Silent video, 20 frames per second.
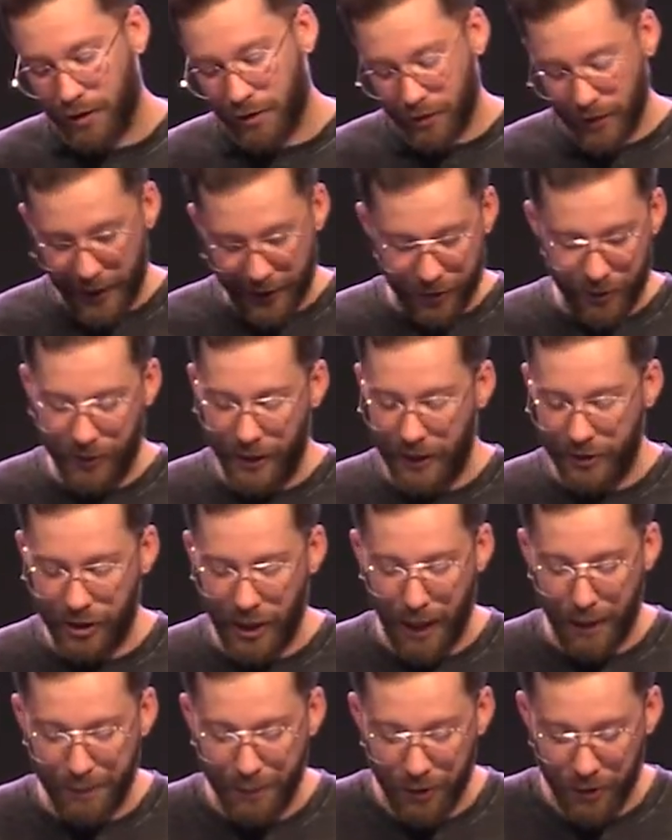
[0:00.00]
later in that
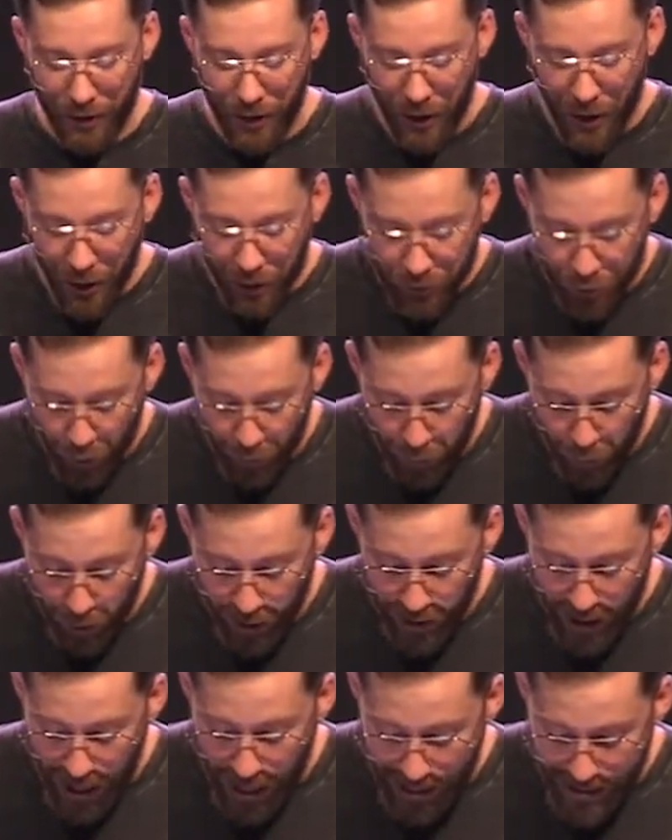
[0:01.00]
chapter. So if
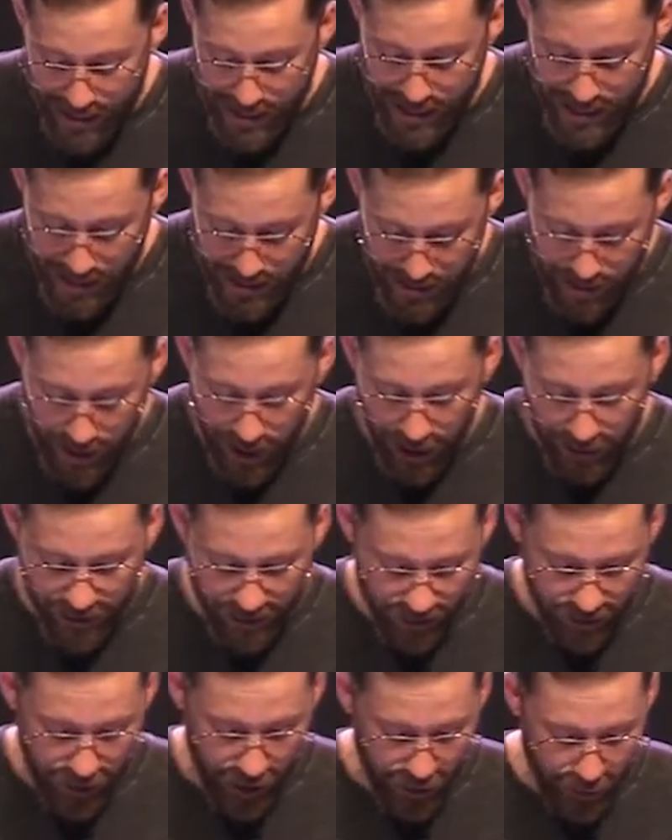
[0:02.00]
what I eat
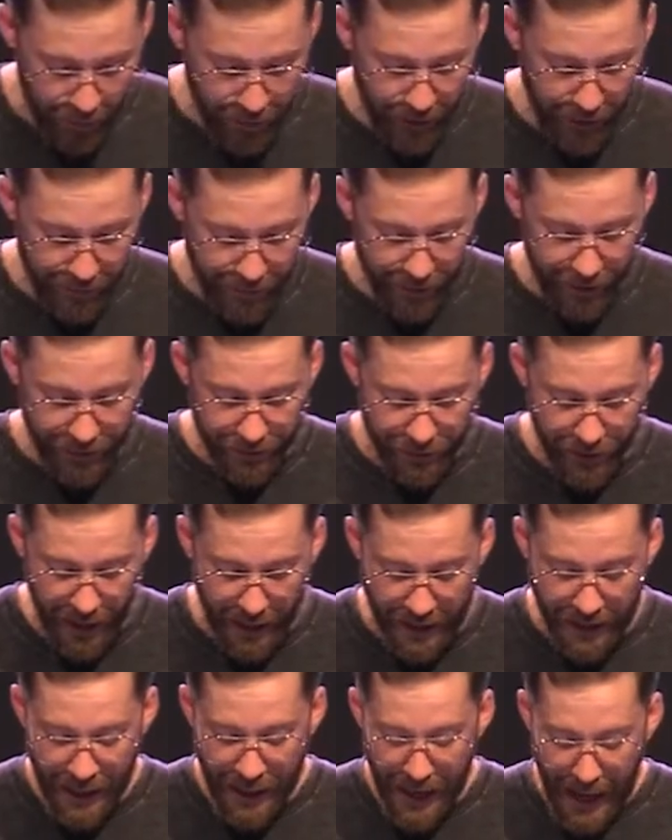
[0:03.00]
causes another believer to
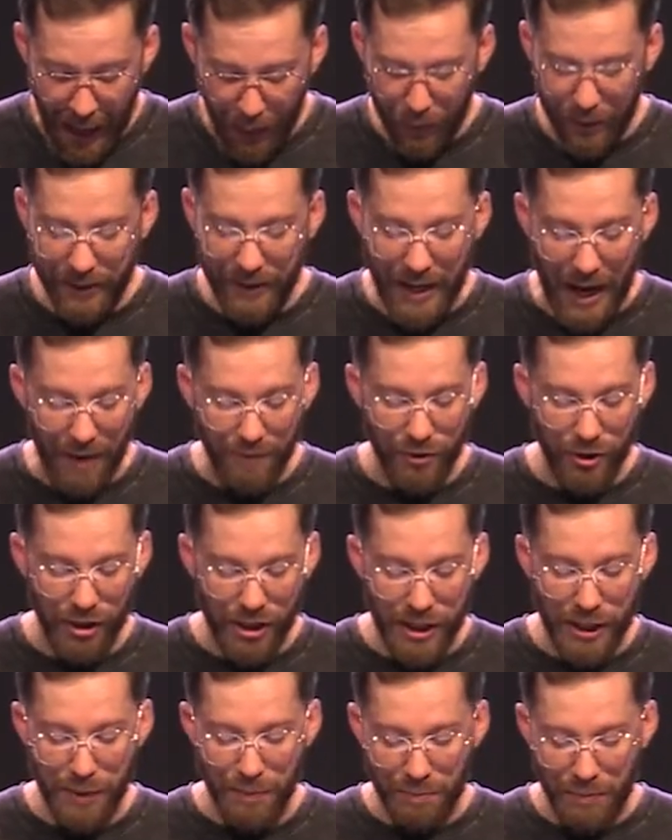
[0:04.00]
sin, I will never
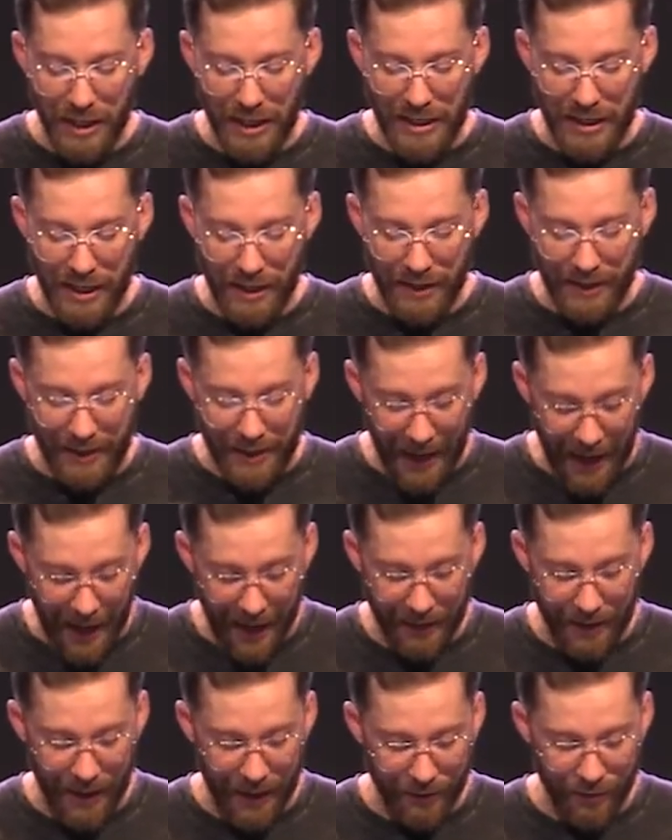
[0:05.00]
eat meat
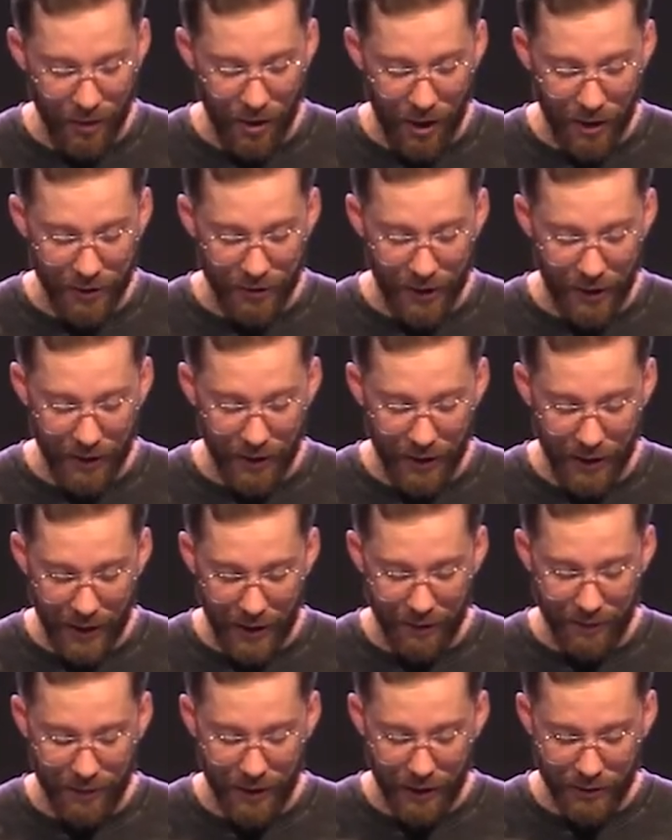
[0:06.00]
again as long as I
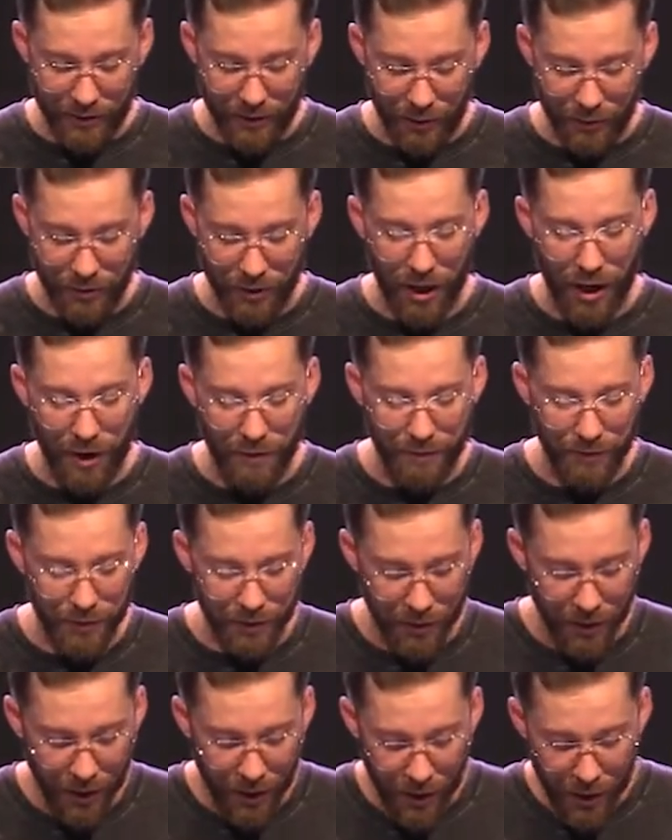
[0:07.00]
live. That sounds
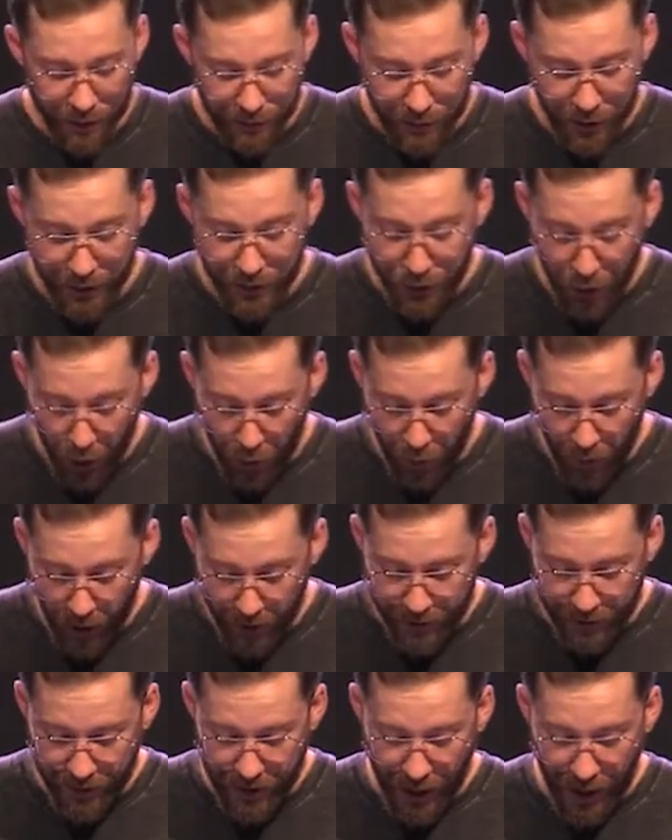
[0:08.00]
awful. For I don't
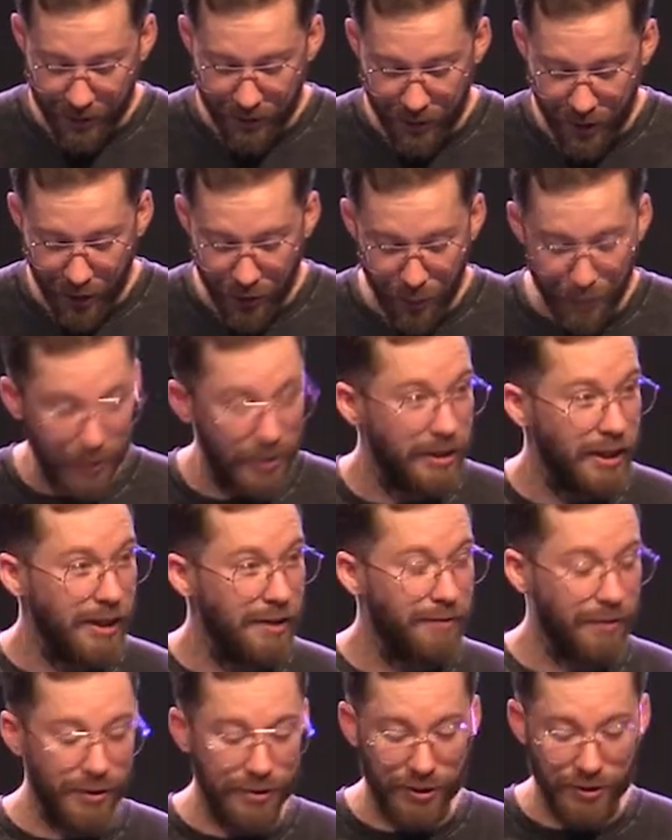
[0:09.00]
want to cause another
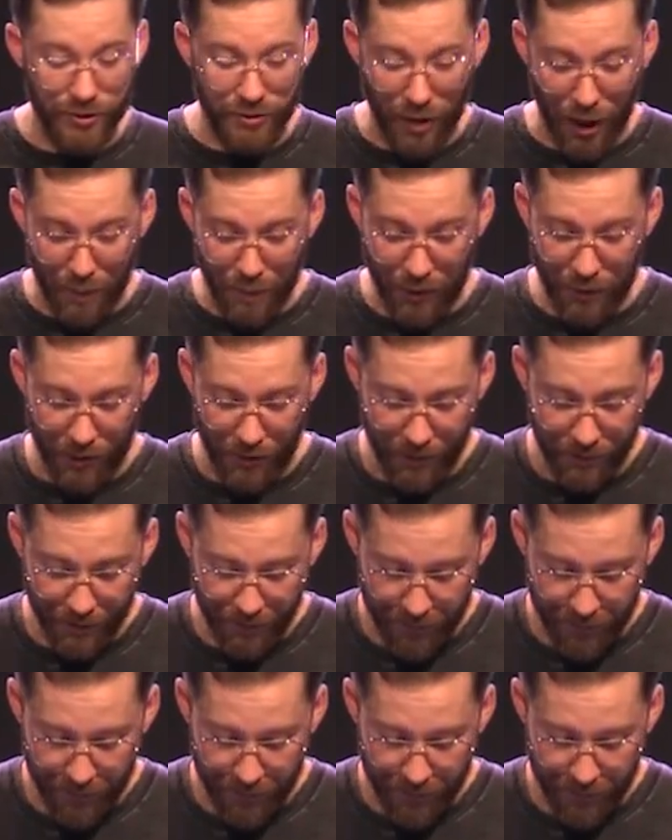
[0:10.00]
believer to stumble.